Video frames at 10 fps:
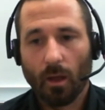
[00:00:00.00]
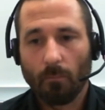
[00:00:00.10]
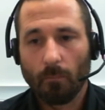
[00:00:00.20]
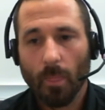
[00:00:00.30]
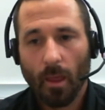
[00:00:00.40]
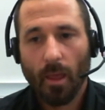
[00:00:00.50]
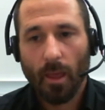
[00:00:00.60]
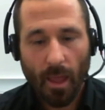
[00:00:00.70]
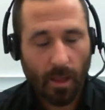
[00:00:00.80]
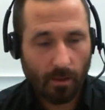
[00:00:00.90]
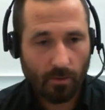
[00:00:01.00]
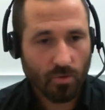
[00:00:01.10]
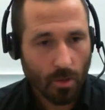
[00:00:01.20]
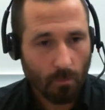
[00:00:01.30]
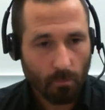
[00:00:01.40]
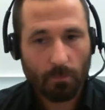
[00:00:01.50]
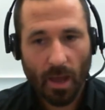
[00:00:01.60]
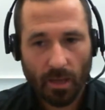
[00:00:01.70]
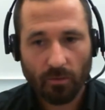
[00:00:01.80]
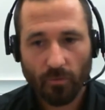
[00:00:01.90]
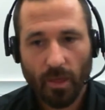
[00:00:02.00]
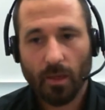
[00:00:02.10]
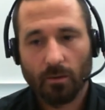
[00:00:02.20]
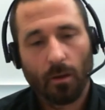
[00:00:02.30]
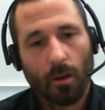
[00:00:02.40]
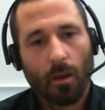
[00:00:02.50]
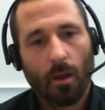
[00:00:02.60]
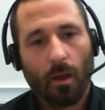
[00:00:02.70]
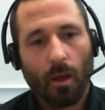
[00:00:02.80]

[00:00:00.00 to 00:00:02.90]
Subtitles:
and be paid for that